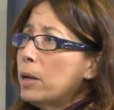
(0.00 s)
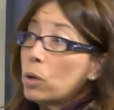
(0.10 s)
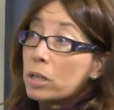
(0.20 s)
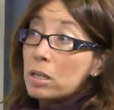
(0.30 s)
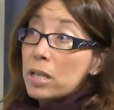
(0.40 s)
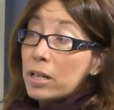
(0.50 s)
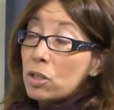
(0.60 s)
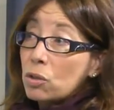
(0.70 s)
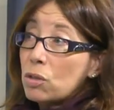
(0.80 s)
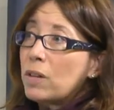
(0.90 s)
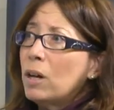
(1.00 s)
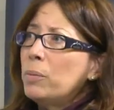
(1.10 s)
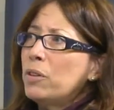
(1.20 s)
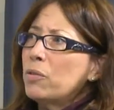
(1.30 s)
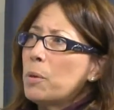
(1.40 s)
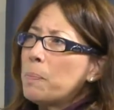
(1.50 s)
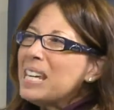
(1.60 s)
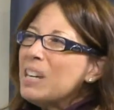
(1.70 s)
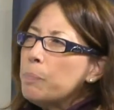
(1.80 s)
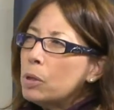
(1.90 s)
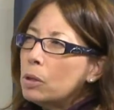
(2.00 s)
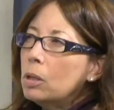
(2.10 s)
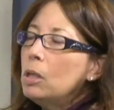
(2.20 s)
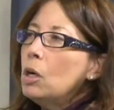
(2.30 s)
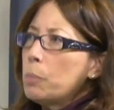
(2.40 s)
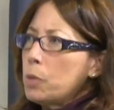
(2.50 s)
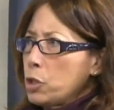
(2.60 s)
an organizational development, from a people mm-hmm.